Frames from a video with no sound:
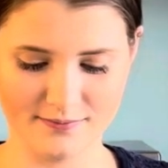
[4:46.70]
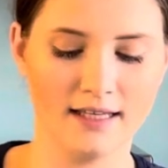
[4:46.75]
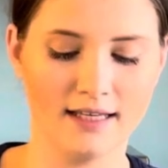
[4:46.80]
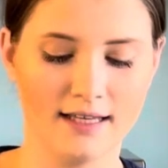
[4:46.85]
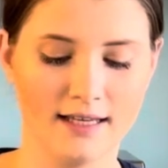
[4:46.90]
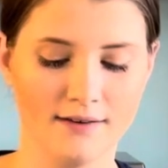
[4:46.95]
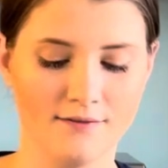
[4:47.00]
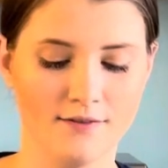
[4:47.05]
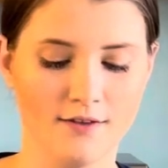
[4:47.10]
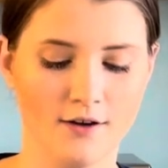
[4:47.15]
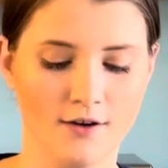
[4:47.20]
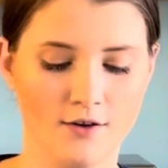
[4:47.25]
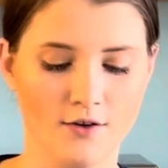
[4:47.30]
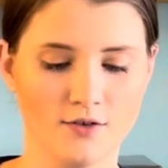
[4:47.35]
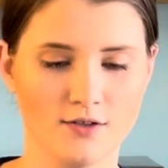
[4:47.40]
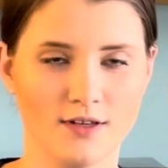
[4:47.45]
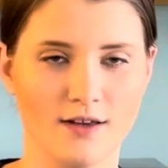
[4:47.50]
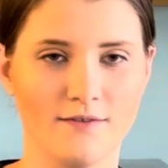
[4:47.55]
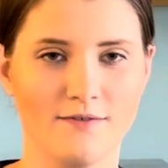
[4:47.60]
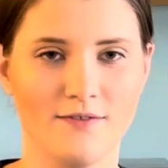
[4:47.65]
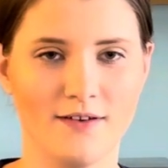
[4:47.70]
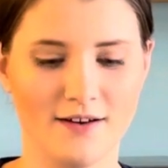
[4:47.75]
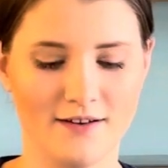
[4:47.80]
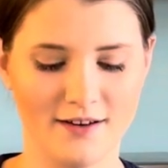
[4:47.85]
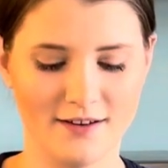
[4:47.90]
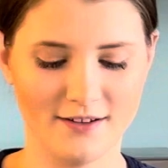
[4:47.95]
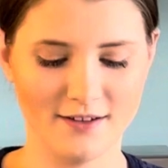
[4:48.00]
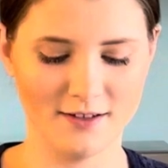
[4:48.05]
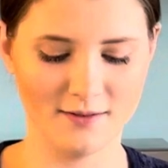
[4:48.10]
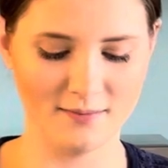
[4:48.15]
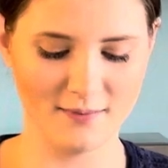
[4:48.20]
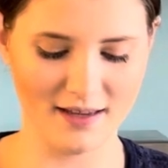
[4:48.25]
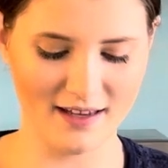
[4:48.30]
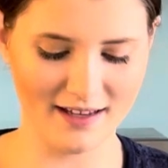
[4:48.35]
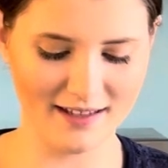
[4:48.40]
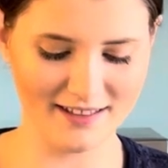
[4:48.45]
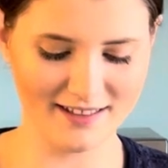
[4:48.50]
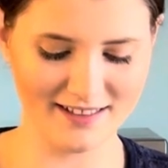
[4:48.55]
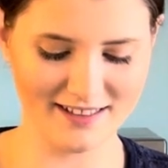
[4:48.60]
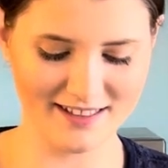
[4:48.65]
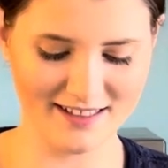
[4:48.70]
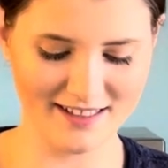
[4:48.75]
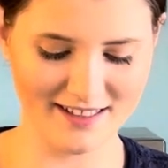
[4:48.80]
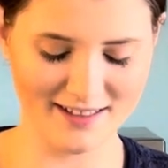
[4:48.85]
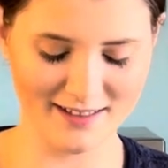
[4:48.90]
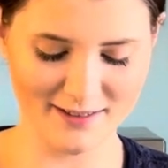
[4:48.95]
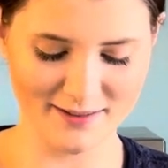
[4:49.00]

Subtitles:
Give those a very good mix.